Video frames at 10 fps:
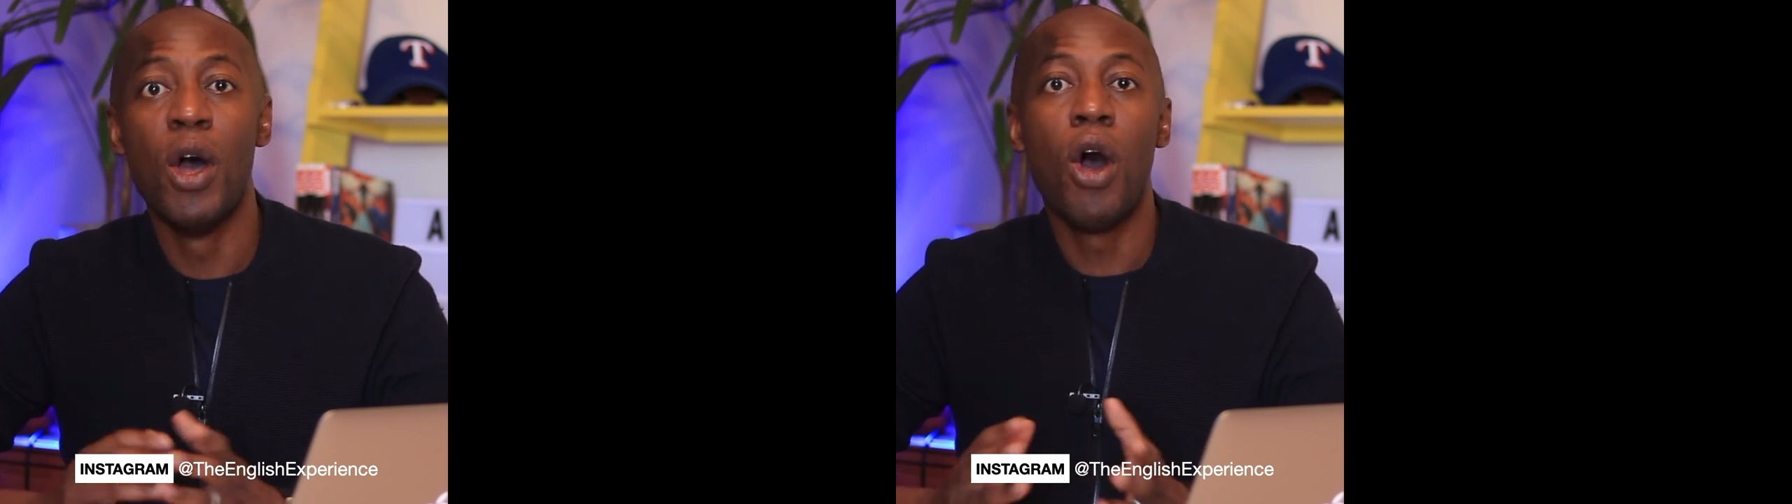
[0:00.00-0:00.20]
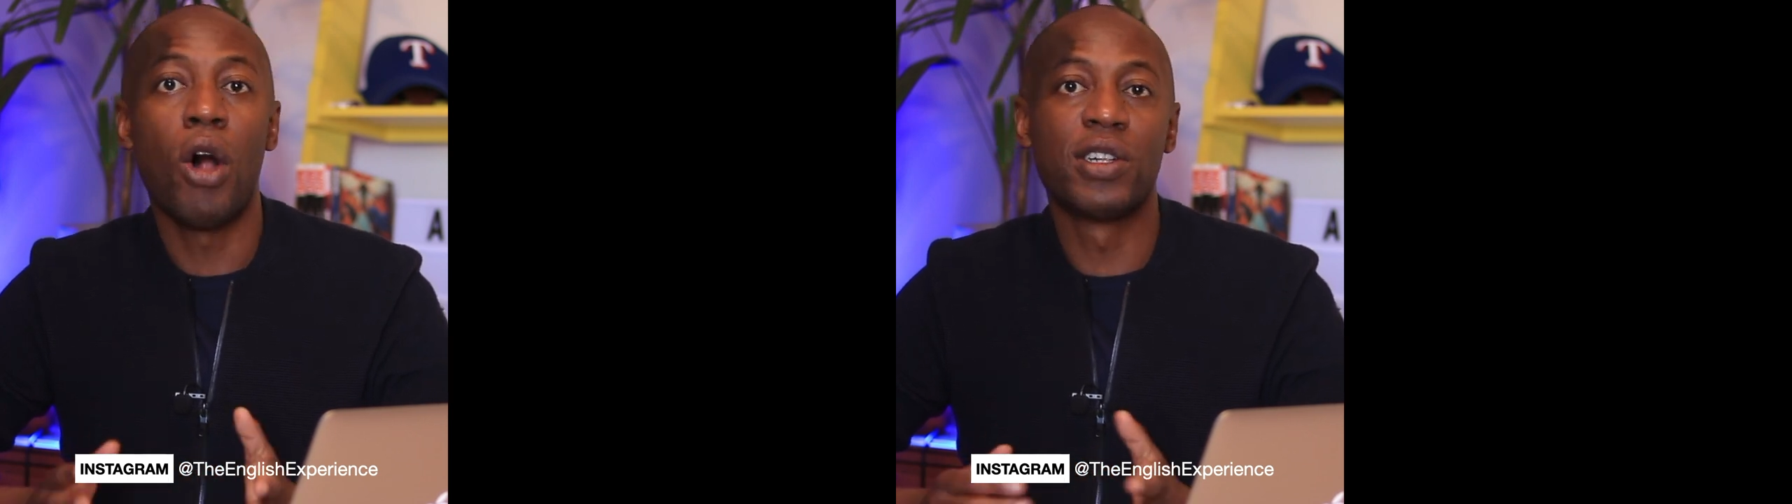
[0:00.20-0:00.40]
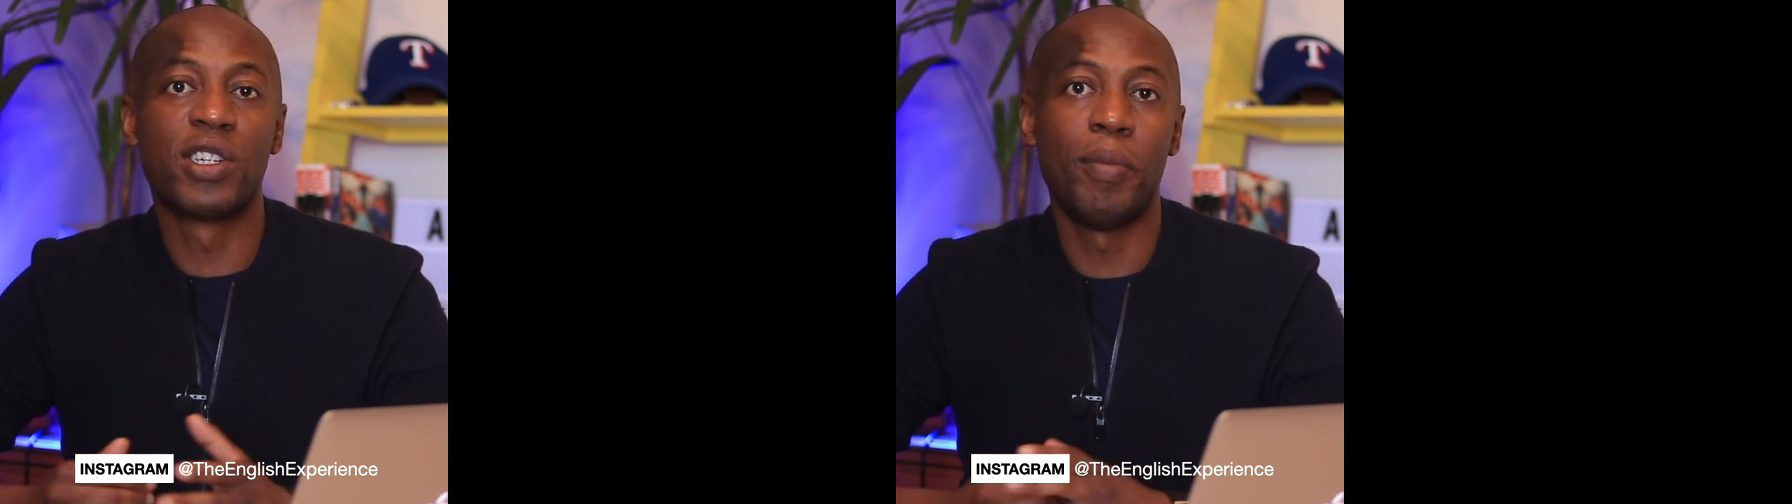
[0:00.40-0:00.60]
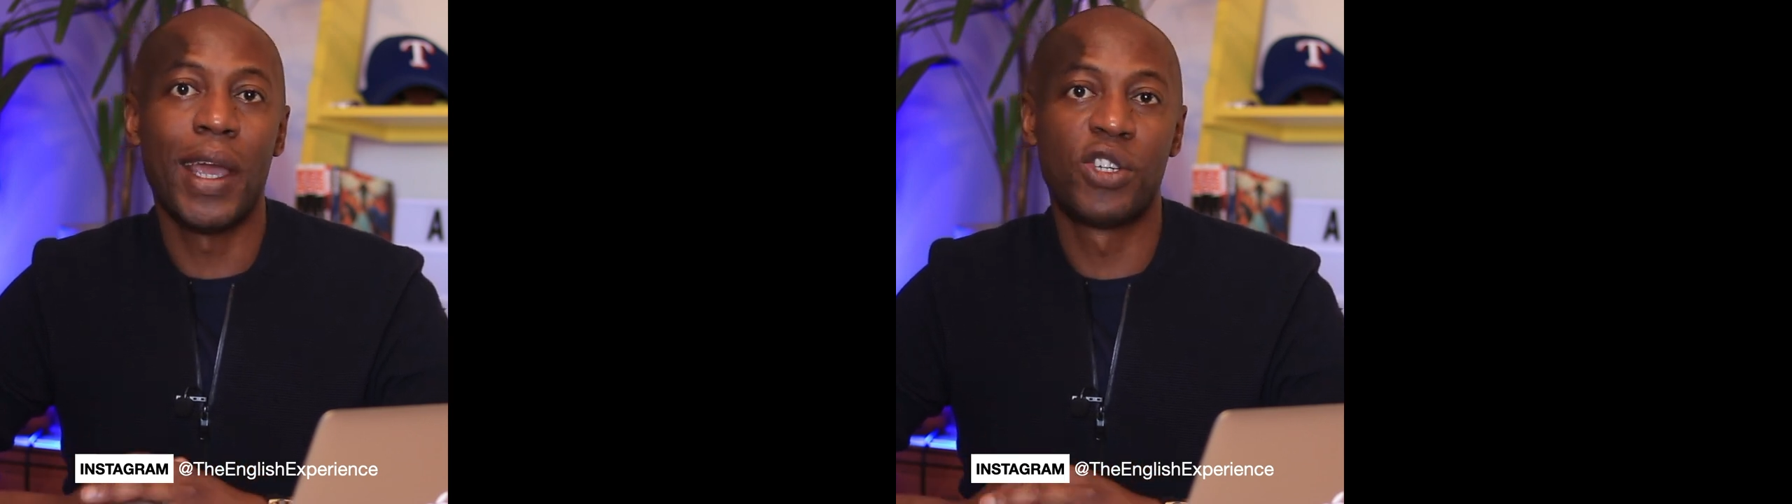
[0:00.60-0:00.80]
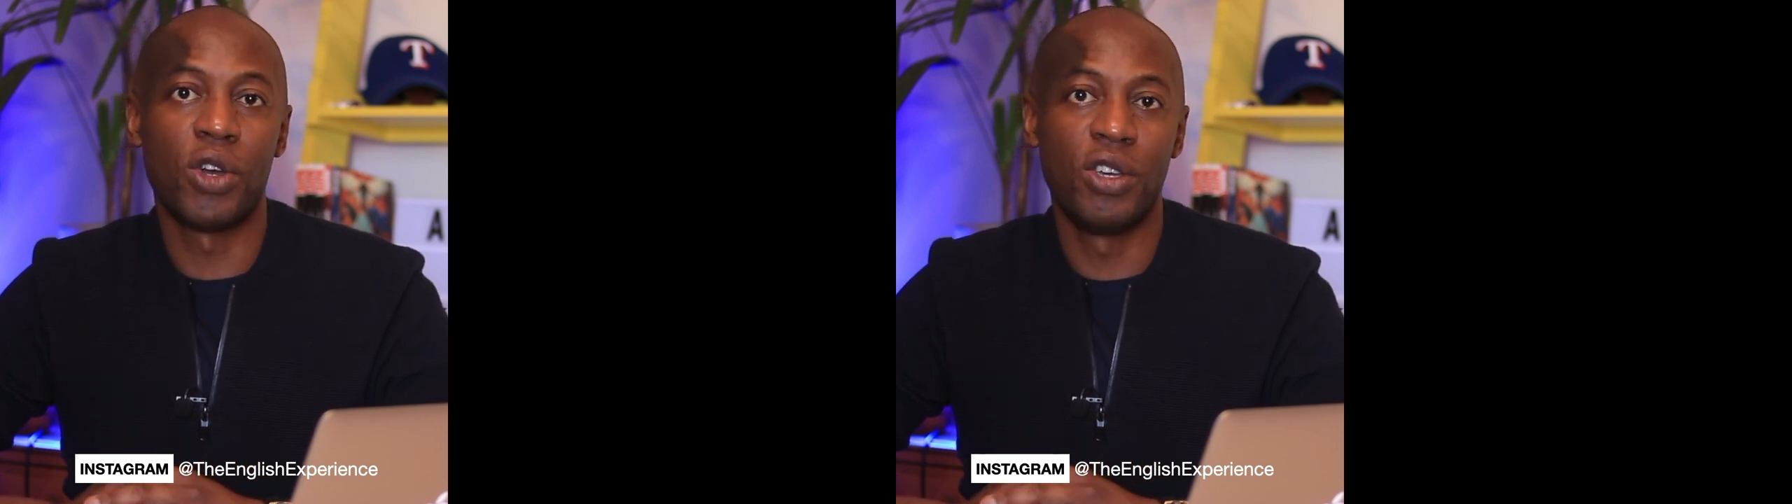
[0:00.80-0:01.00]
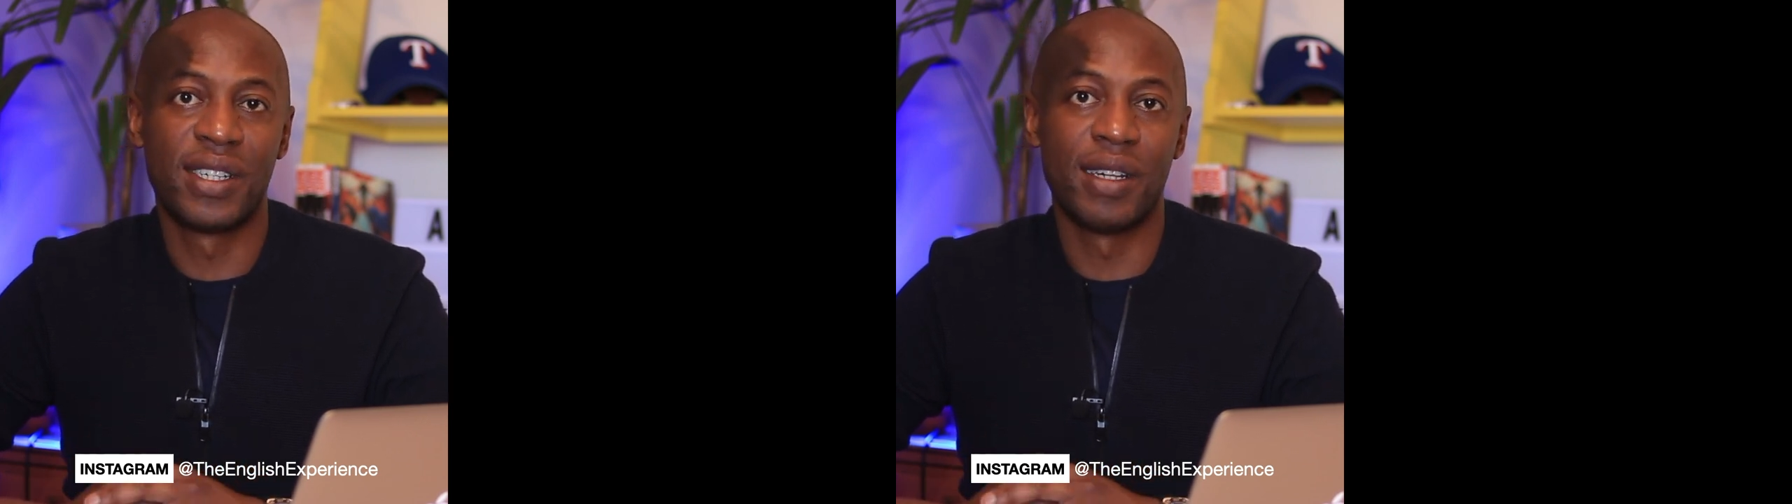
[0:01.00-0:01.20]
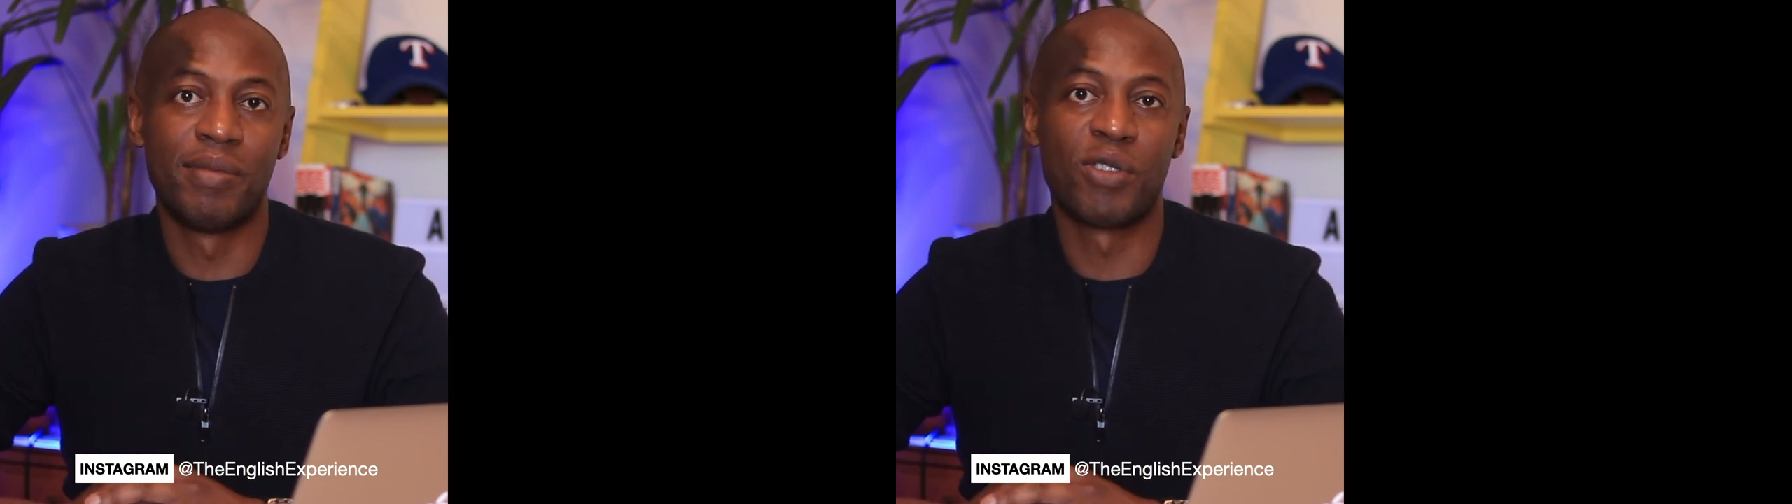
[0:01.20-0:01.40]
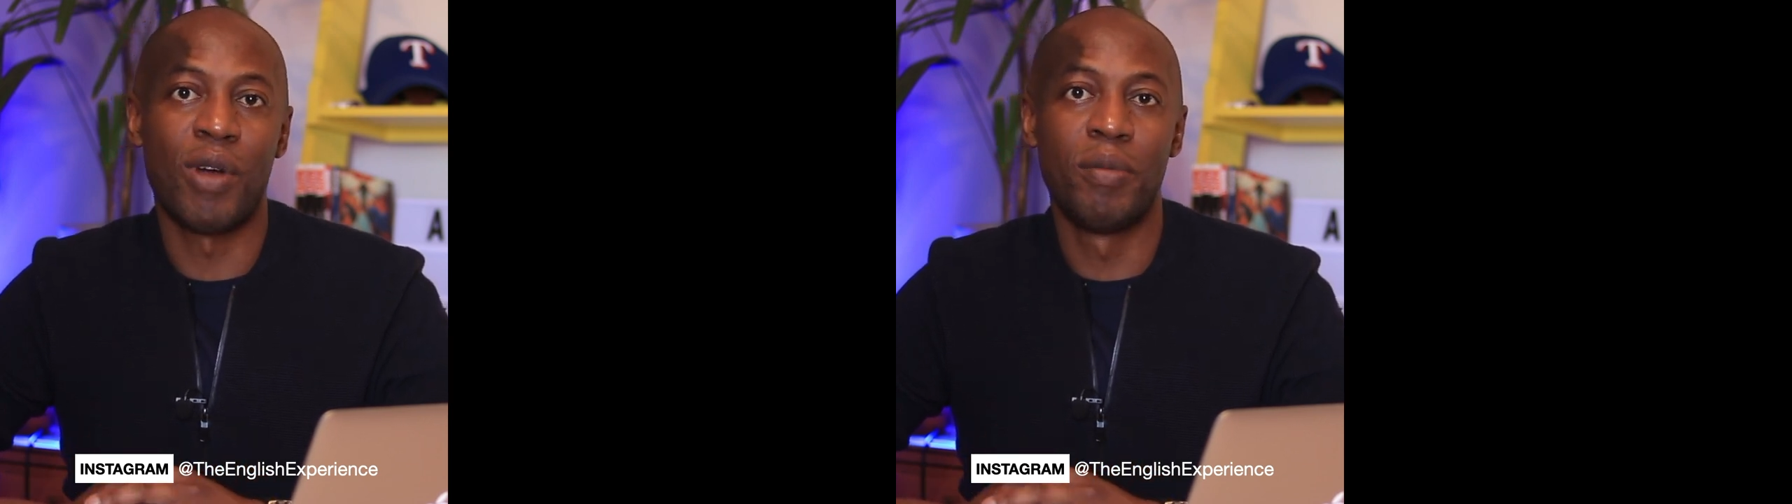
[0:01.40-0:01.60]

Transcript: Also, make sure you subscribe